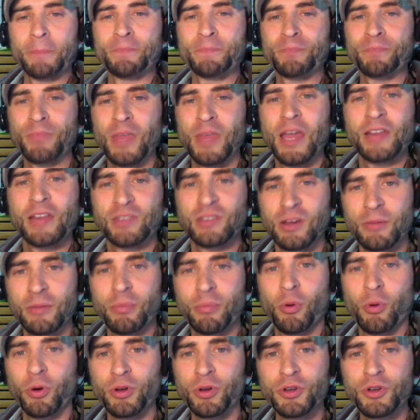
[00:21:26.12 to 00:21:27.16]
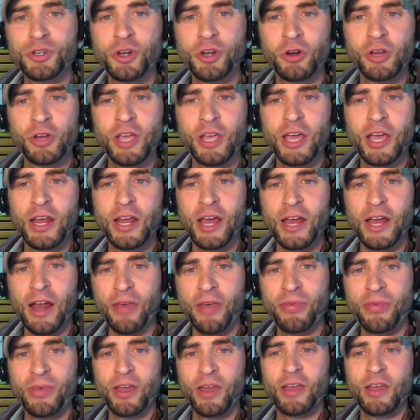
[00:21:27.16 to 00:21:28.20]
It's an important journey, and I
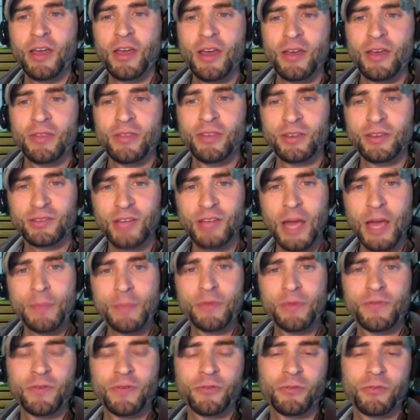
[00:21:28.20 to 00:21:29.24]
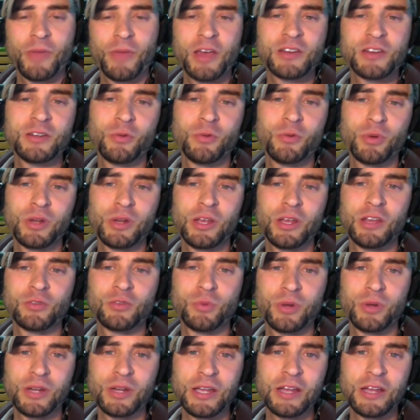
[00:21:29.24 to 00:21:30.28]
think this type of information is
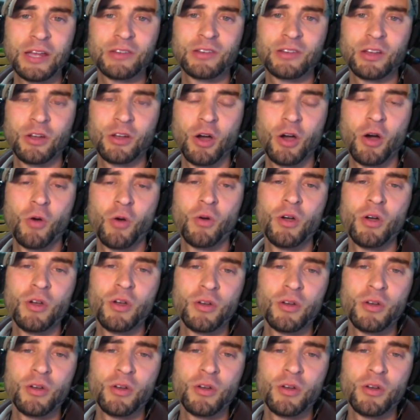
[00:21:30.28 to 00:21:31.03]
what needs to go